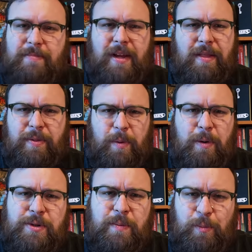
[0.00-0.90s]
and throw
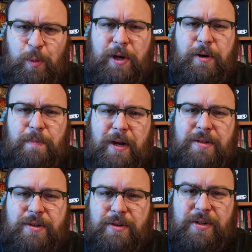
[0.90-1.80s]
some weird
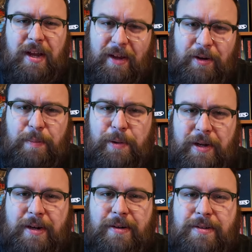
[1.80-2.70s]
monsters at your
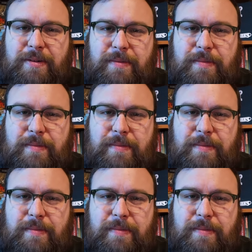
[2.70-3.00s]
players.